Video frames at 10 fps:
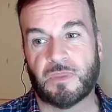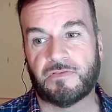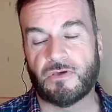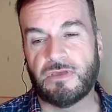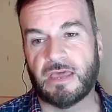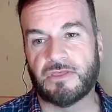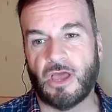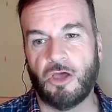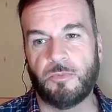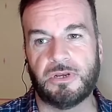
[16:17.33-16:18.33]
So yeah, the
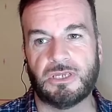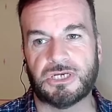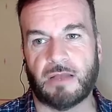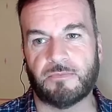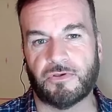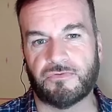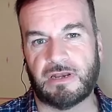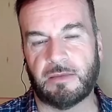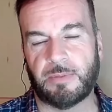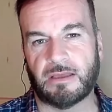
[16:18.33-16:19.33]
opening chapter is
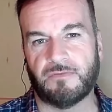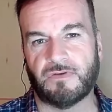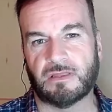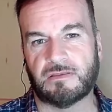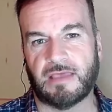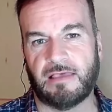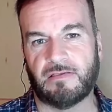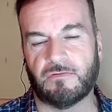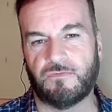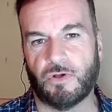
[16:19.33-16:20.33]
really about giving a
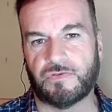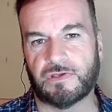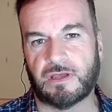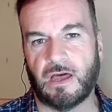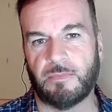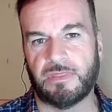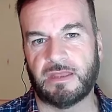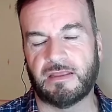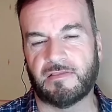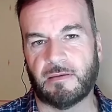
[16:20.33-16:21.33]
taste of what's to come. And
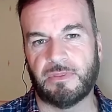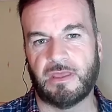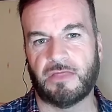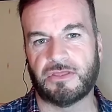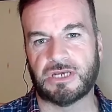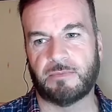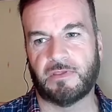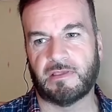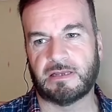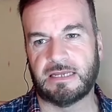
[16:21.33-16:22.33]
then in some of the other
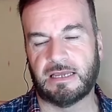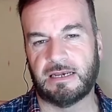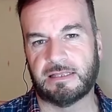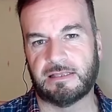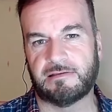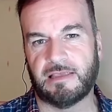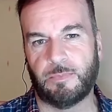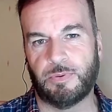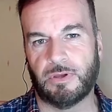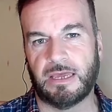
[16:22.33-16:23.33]
chapters, I dig a little
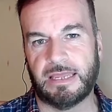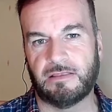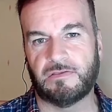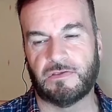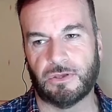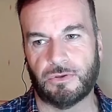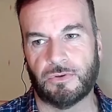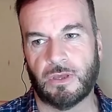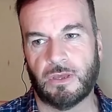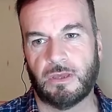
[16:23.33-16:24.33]
deeper
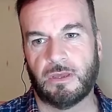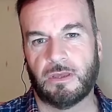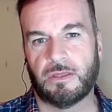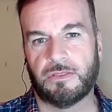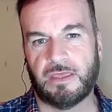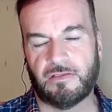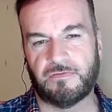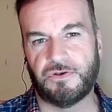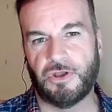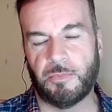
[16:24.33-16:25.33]
into these
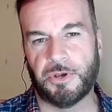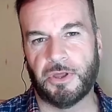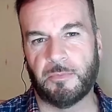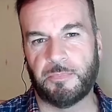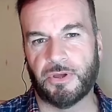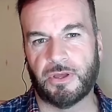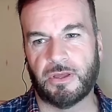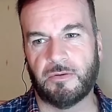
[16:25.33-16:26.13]
phenomena. But